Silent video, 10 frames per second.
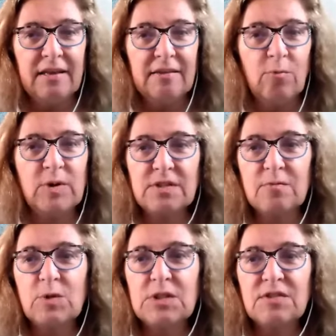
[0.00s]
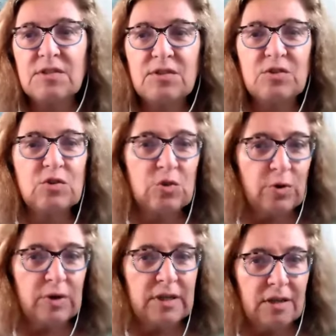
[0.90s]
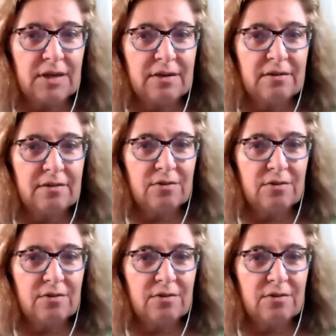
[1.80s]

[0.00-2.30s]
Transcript: What's the storyline,